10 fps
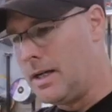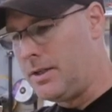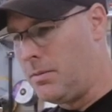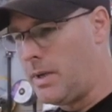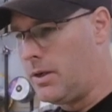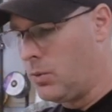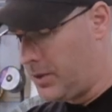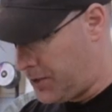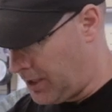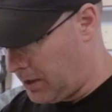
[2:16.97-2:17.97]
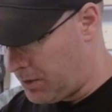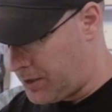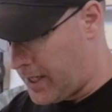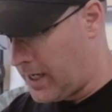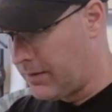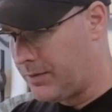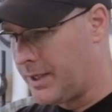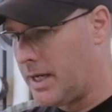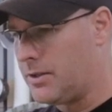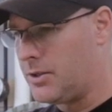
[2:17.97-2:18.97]
I did make one silly mistake. I
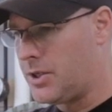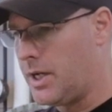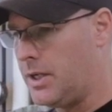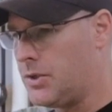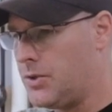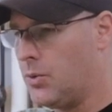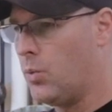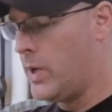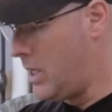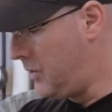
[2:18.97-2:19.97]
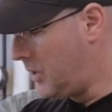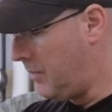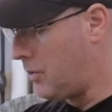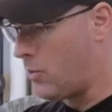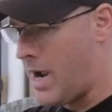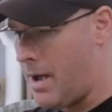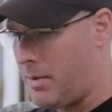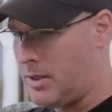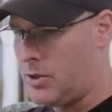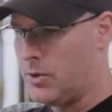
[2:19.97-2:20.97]
forgot to change the width of the
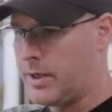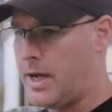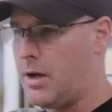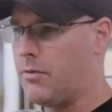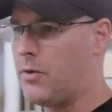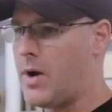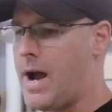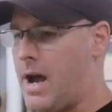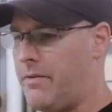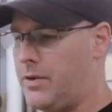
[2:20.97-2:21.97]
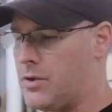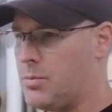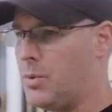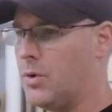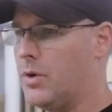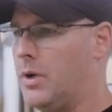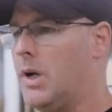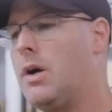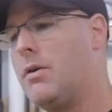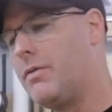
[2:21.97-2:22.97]
rabbet to account for a half inch board
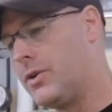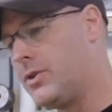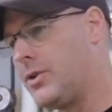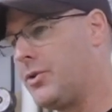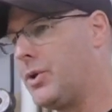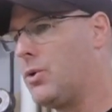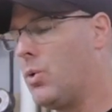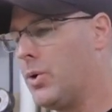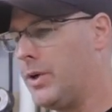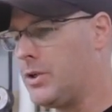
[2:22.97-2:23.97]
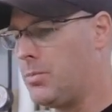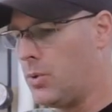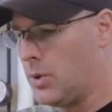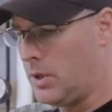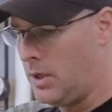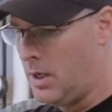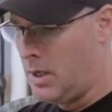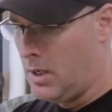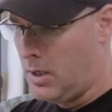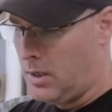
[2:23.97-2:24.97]
versus a three quarter inch board.
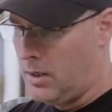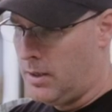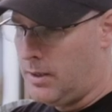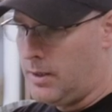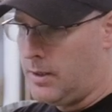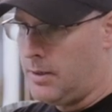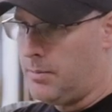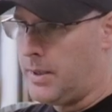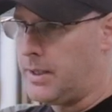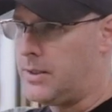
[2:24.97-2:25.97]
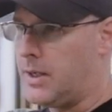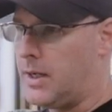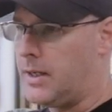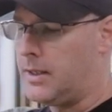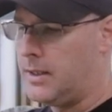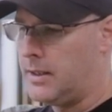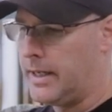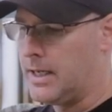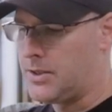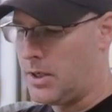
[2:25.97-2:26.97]
But uh,
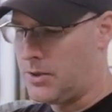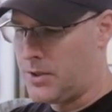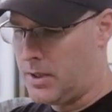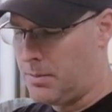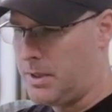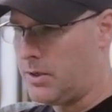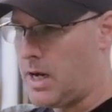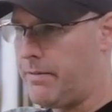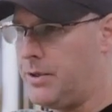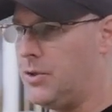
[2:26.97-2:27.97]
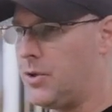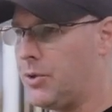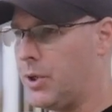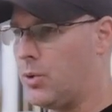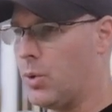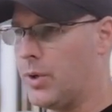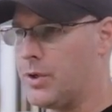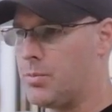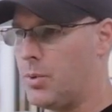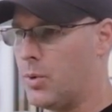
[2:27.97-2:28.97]
I guess I'll just end up either having to use a three quarter
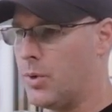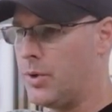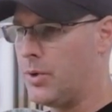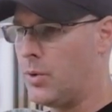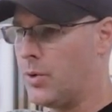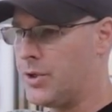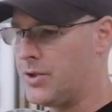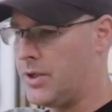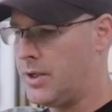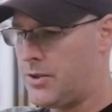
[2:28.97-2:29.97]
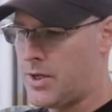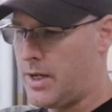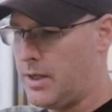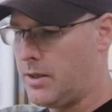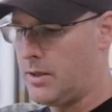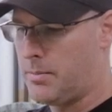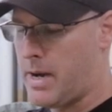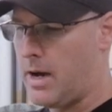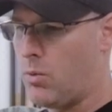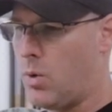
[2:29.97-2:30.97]
inch board or just insetting the
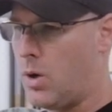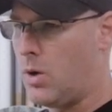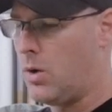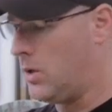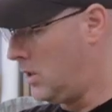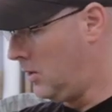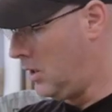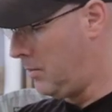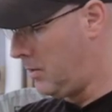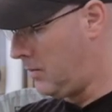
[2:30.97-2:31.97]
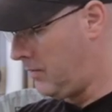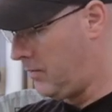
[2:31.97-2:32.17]
back wall a little bit